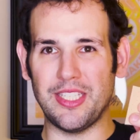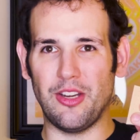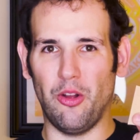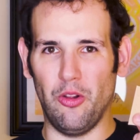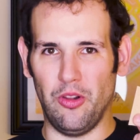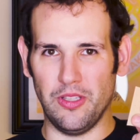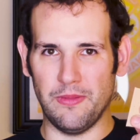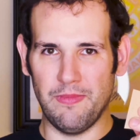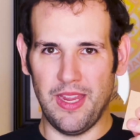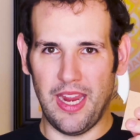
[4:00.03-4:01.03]
and hold.
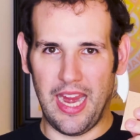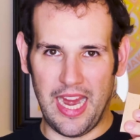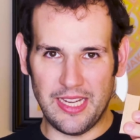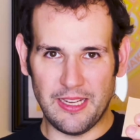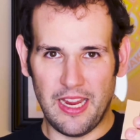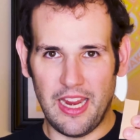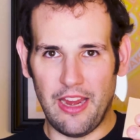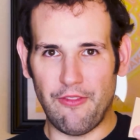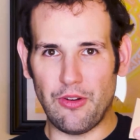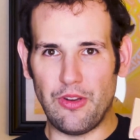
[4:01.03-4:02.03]
And
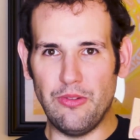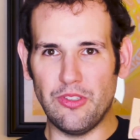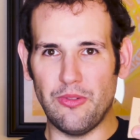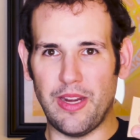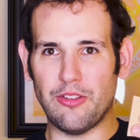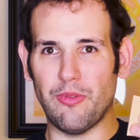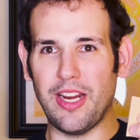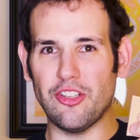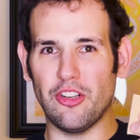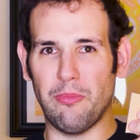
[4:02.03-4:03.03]
if you're used to a
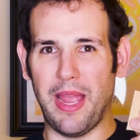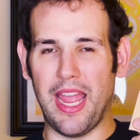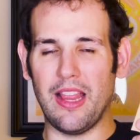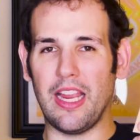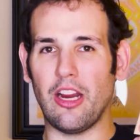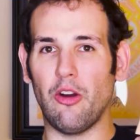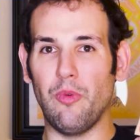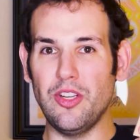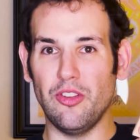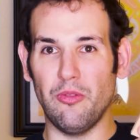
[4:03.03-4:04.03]
directional pad like our
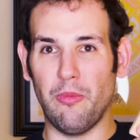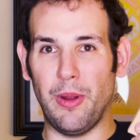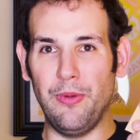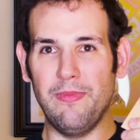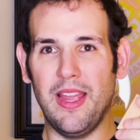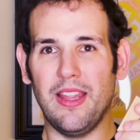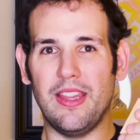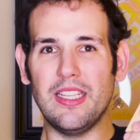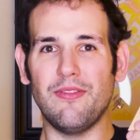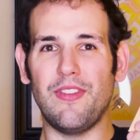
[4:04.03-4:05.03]
original remote,
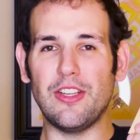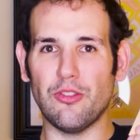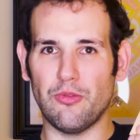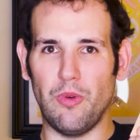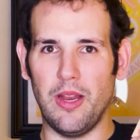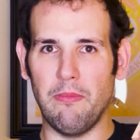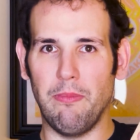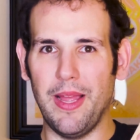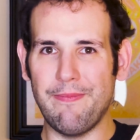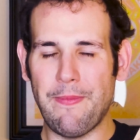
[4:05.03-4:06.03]
this features one,
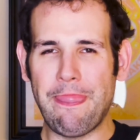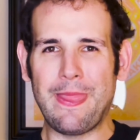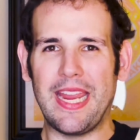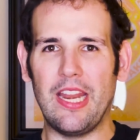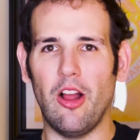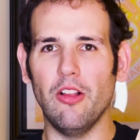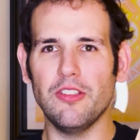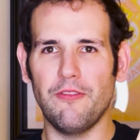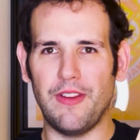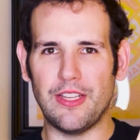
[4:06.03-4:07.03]
but it
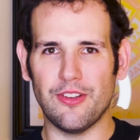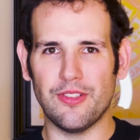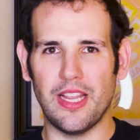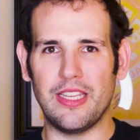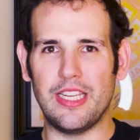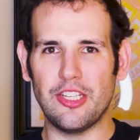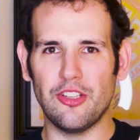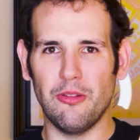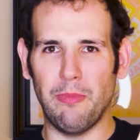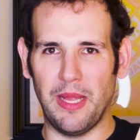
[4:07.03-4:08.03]
also features
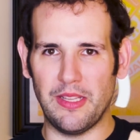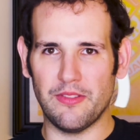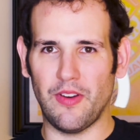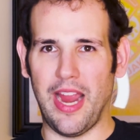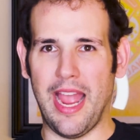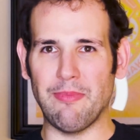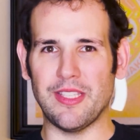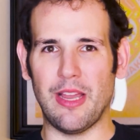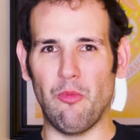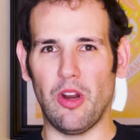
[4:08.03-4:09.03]
additional buttons for apps
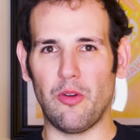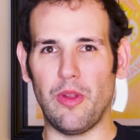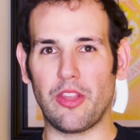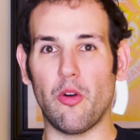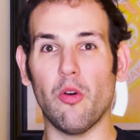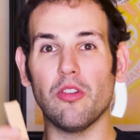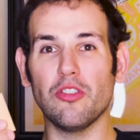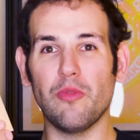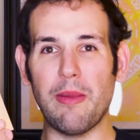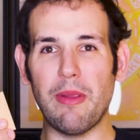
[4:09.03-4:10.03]
that work with corner
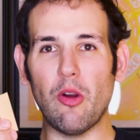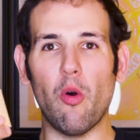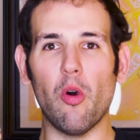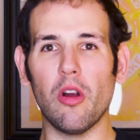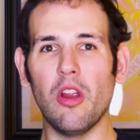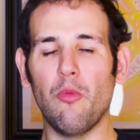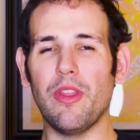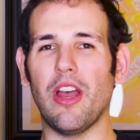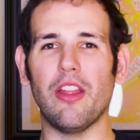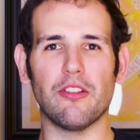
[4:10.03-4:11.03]
swiping or
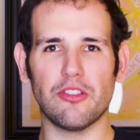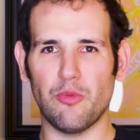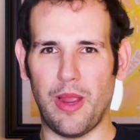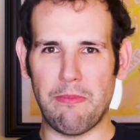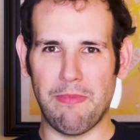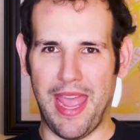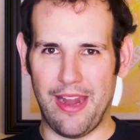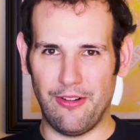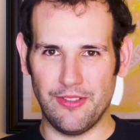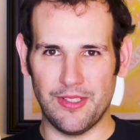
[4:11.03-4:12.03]
with other swipe
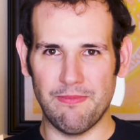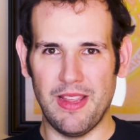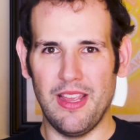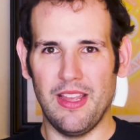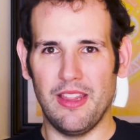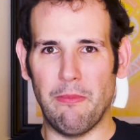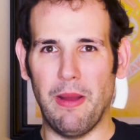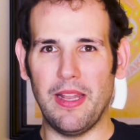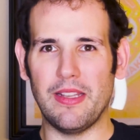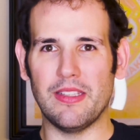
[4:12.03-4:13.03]
patterns. The
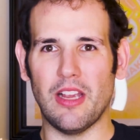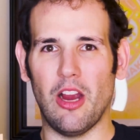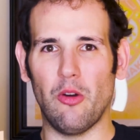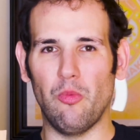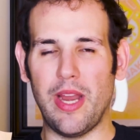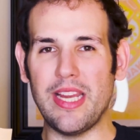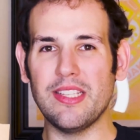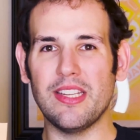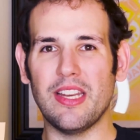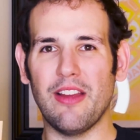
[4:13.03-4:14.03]
buttons are
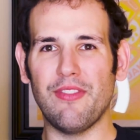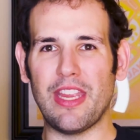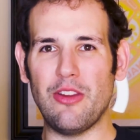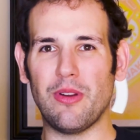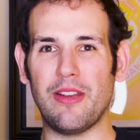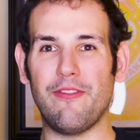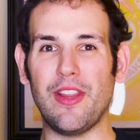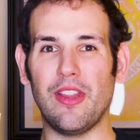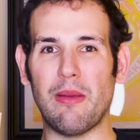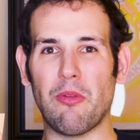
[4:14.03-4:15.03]
raised enough that you can
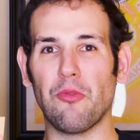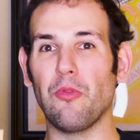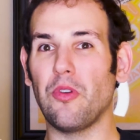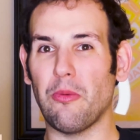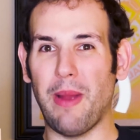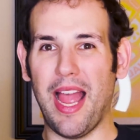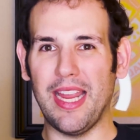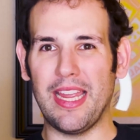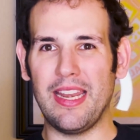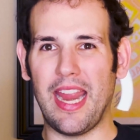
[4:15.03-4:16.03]
feel them through your
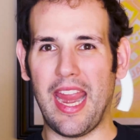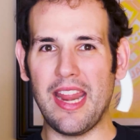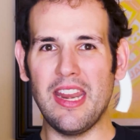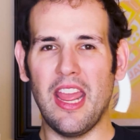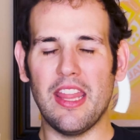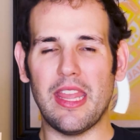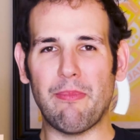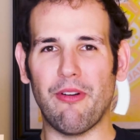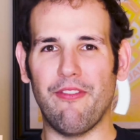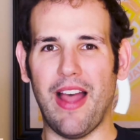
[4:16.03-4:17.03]
pocket, and they
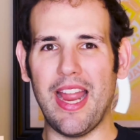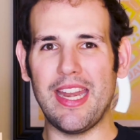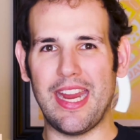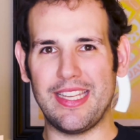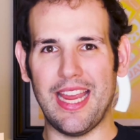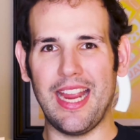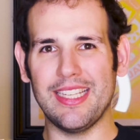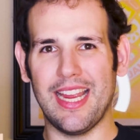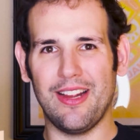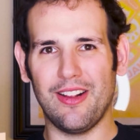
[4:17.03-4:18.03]
provide a
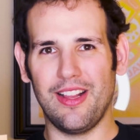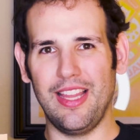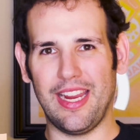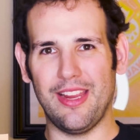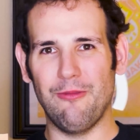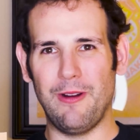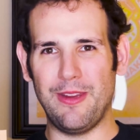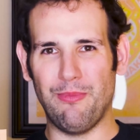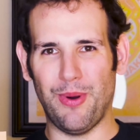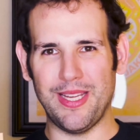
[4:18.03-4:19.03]
tactile click when
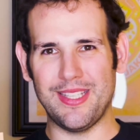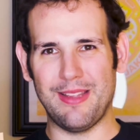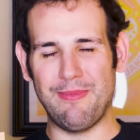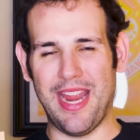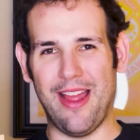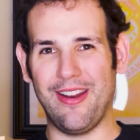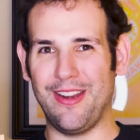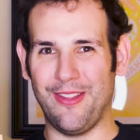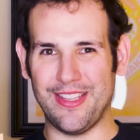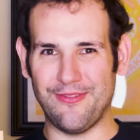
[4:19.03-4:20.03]
you press them down. I
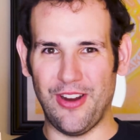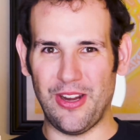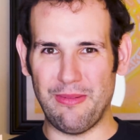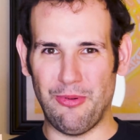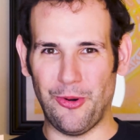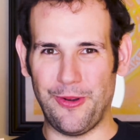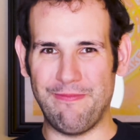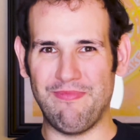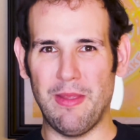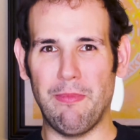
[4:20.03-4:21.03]
know that's very
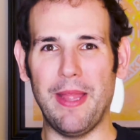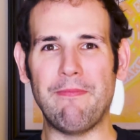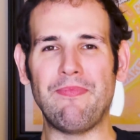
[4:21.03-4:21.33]
important. But